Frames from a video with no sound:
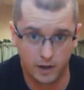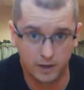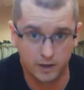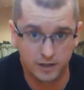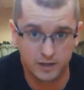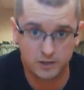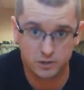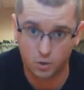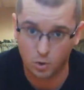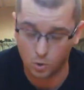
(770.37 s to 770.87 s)

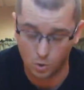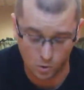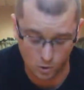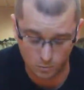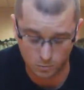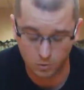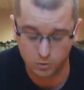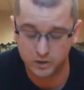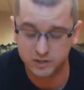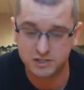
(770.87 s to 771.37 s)
It's
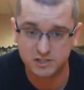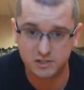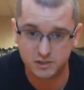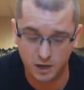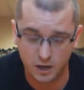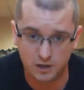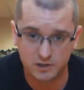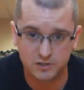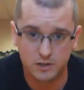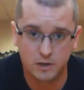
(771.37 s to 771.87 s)
horrible. It
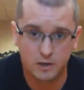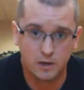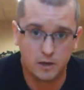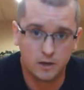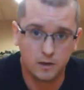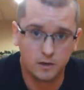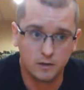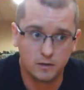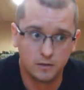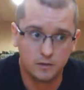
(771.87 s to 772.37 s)
sucks.
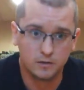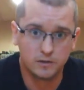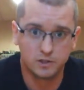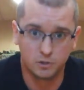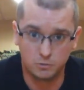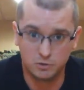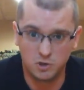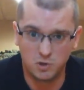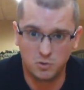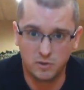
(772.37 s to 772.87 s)
So
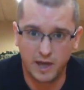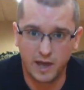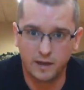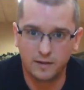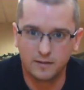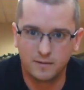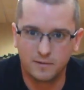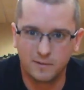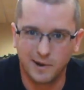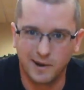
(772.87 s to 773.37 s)
do that,
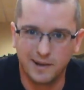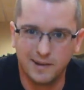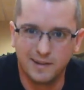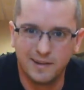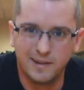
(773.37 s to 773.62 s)
right?